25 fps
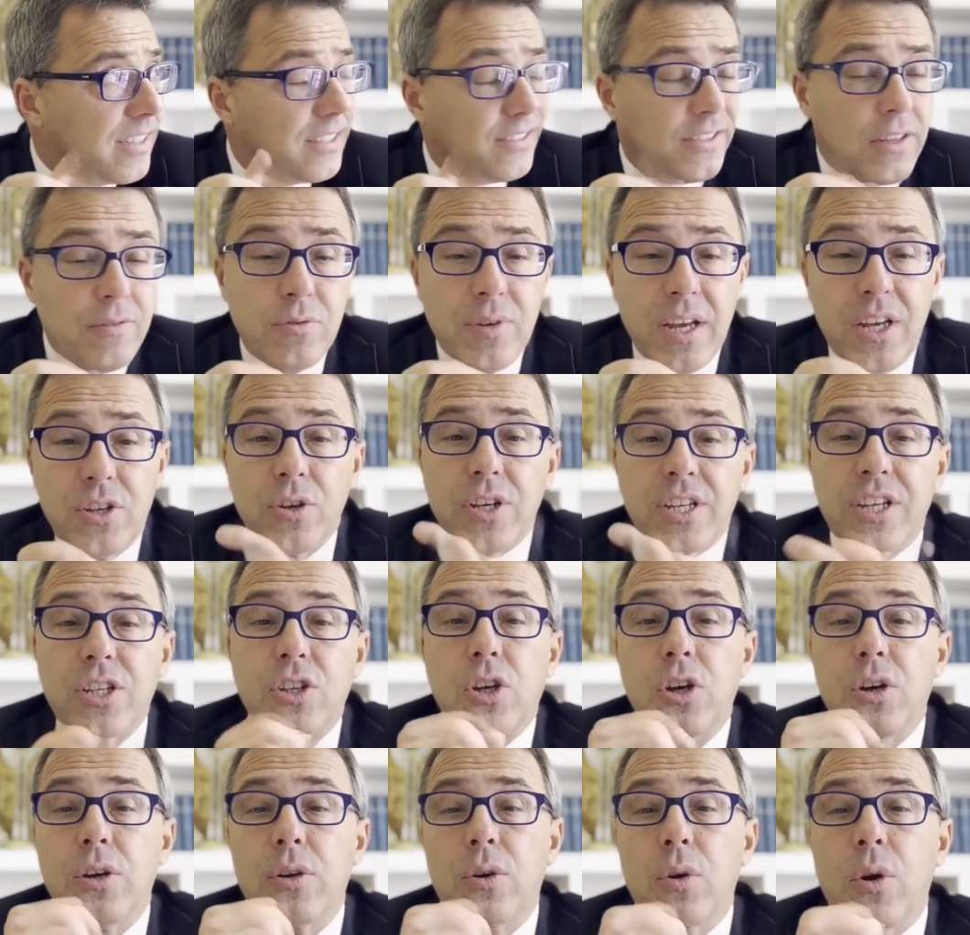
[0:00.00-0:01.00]
in the
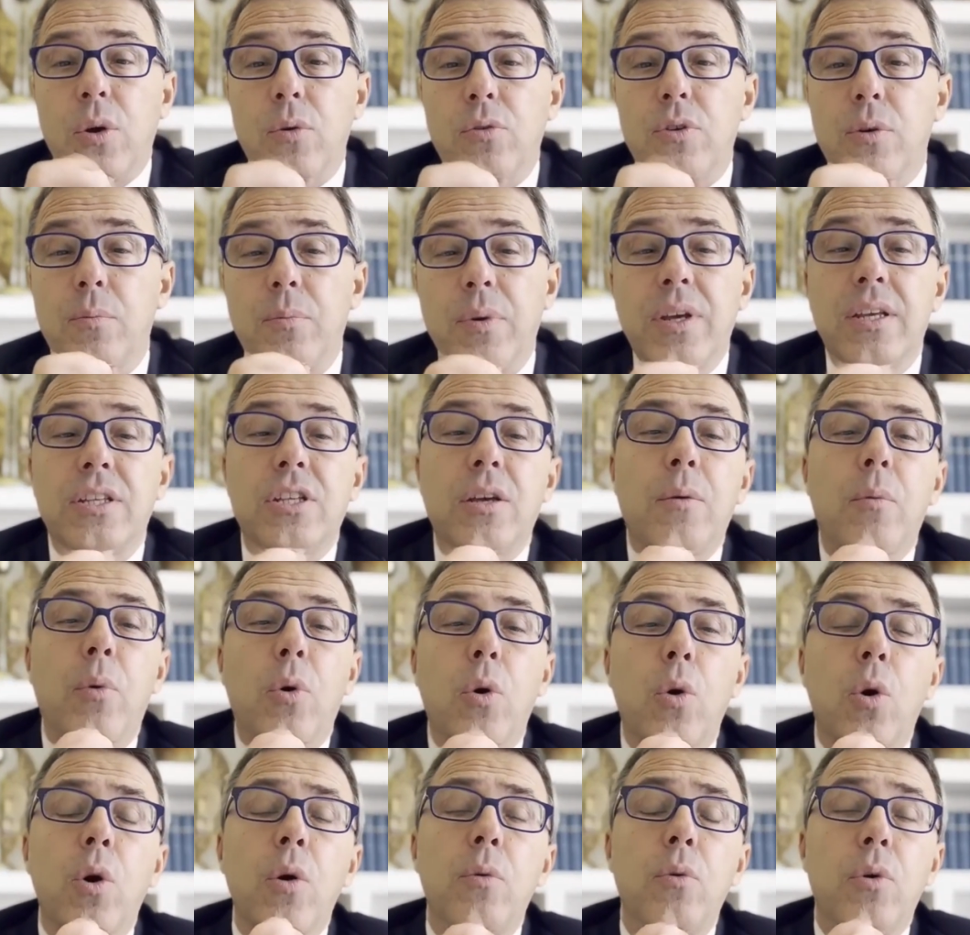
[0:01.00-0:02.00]
violation of the
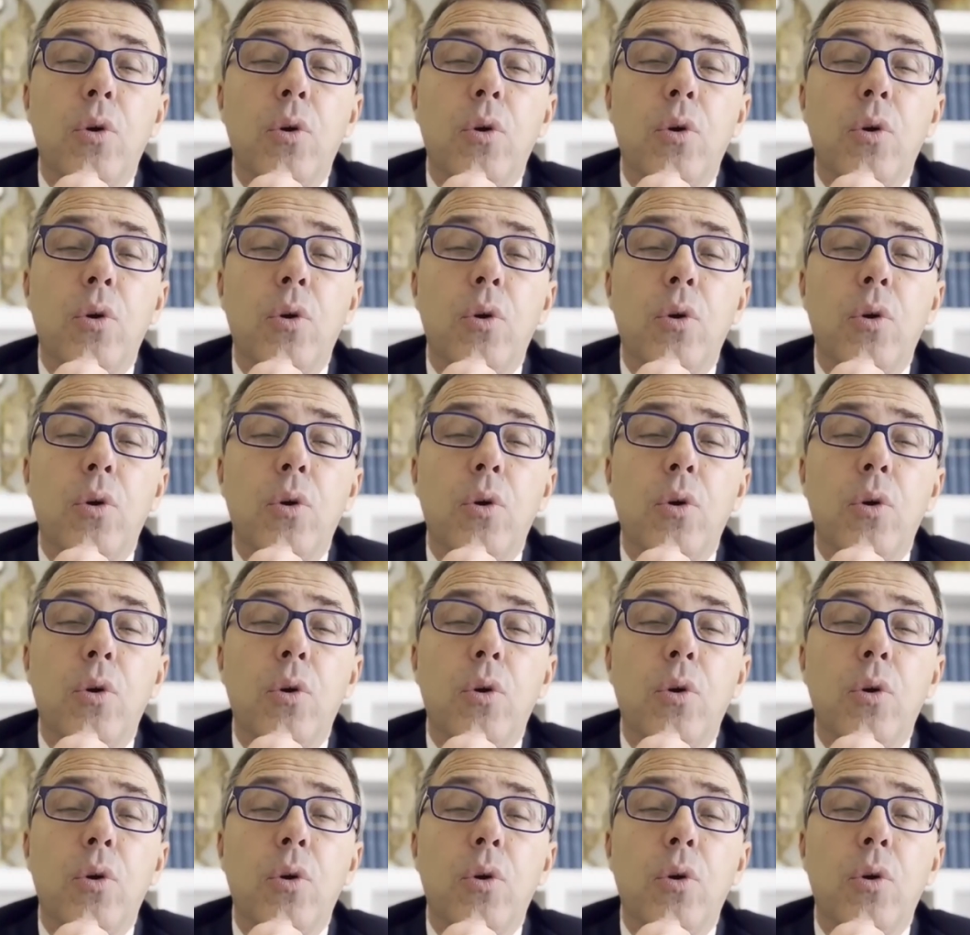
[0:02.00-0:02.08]
principle of